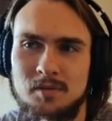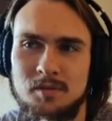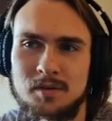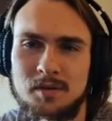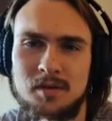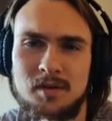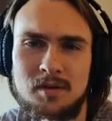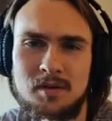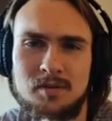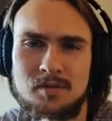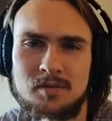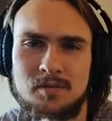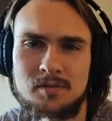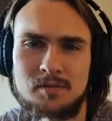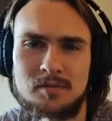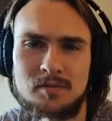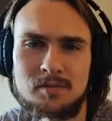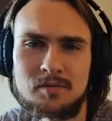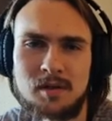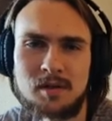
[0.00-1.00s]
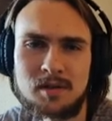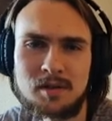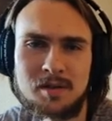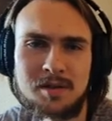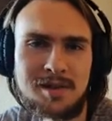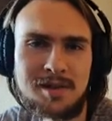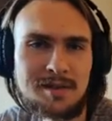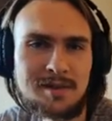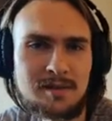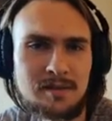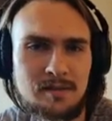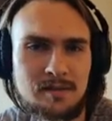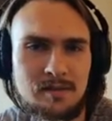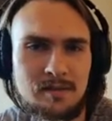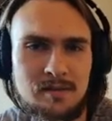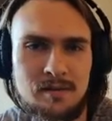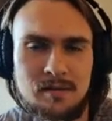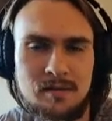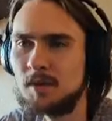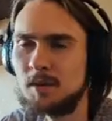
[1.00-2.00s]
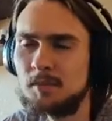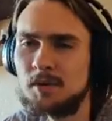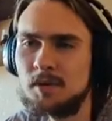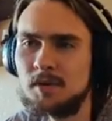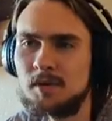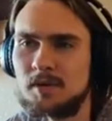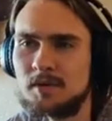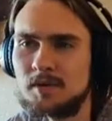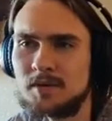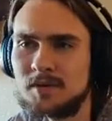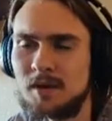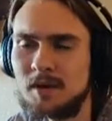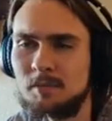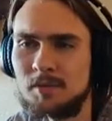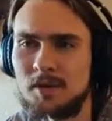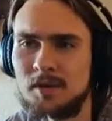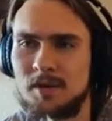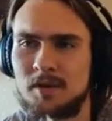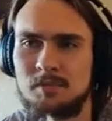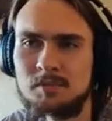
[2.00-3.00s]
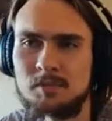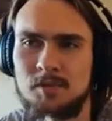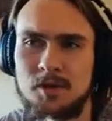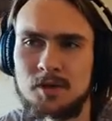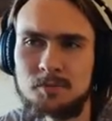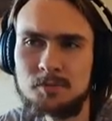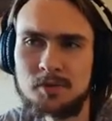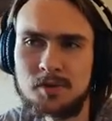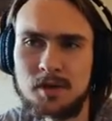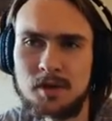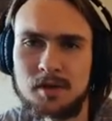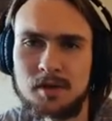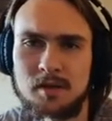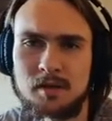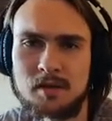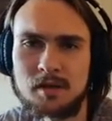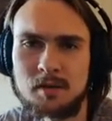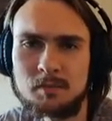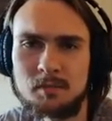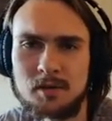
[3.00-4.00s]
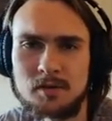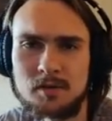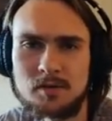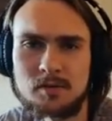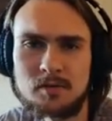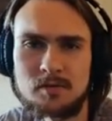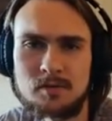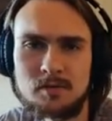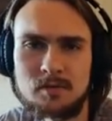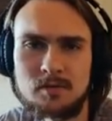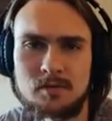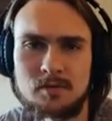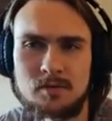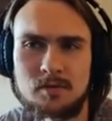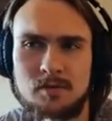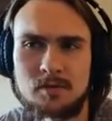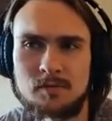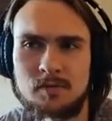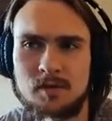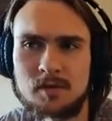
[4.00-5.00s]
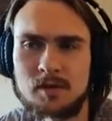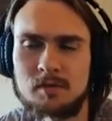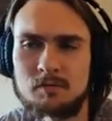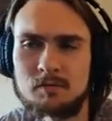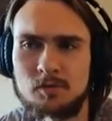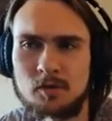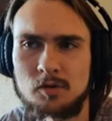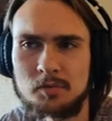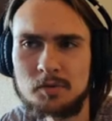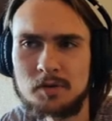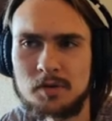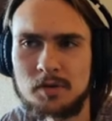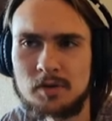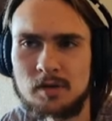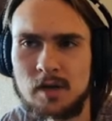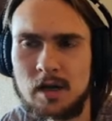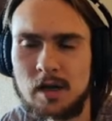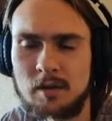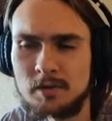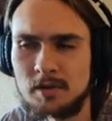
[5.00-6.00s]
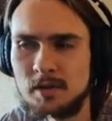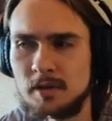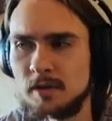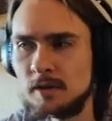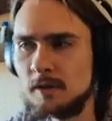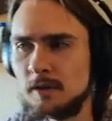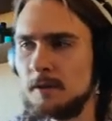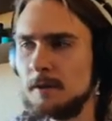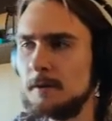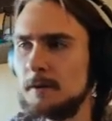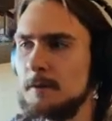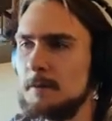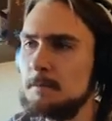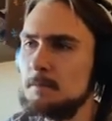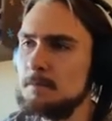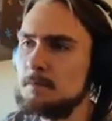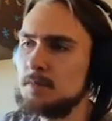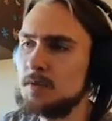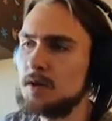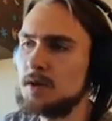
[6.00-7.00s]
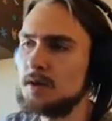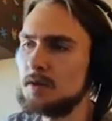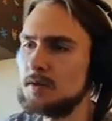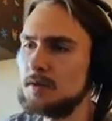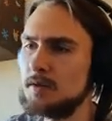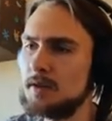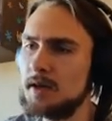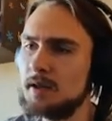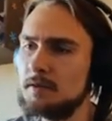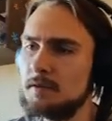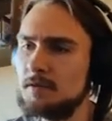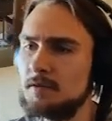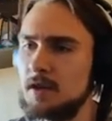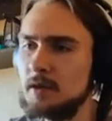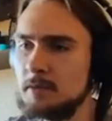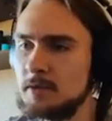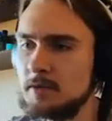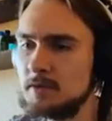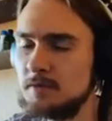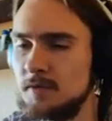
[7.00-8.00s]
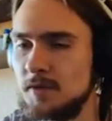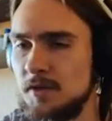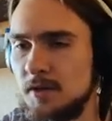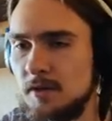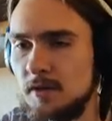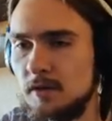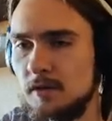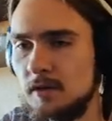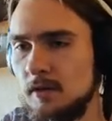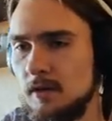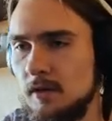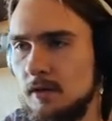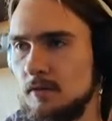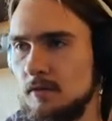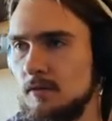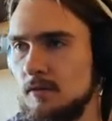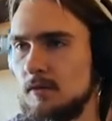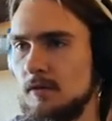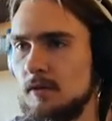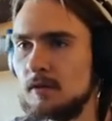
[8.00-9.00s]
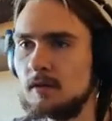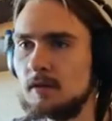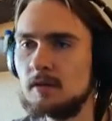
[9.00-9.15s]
know, they need to, like, eat. Maybe somebody's manipulating them into doing fucking property crimes. Like, that famous video